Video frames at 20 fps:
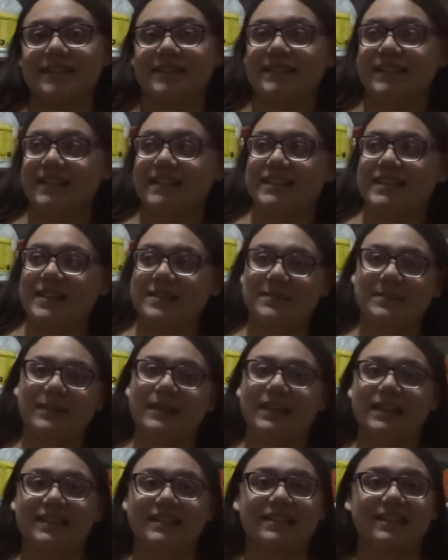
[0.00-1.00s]
Disney
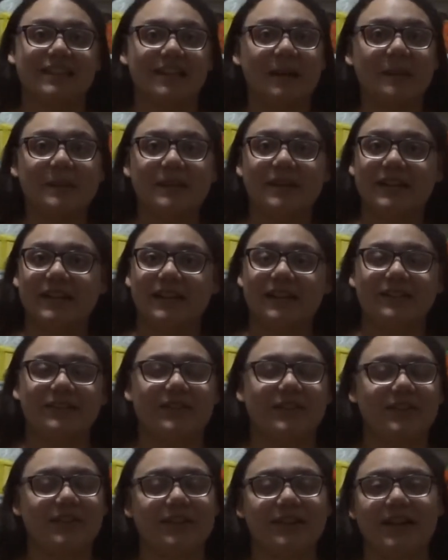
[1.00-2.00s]
plush community
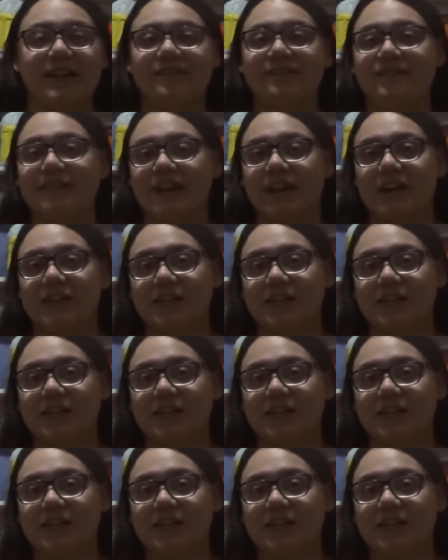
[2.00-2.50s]
for a very,